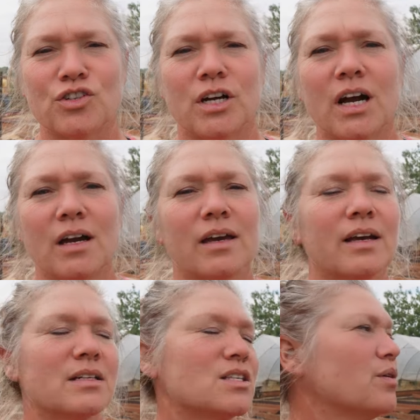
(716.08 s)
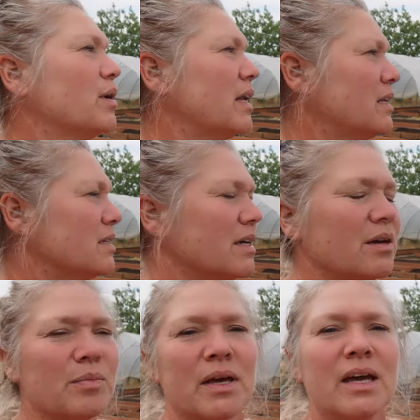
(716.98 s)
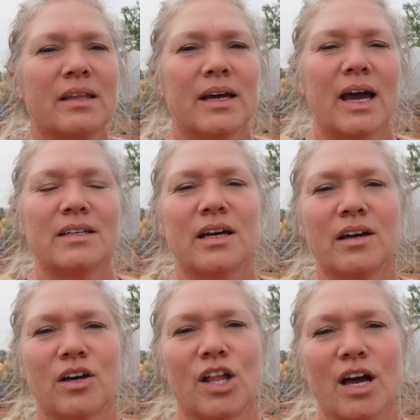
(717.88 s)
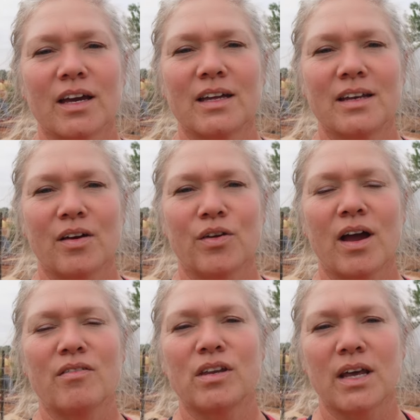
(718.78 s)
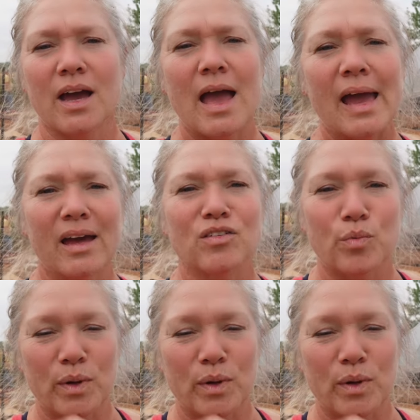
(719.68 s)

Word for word: truck and so it ended up, they had to unclog it and now they're having to hand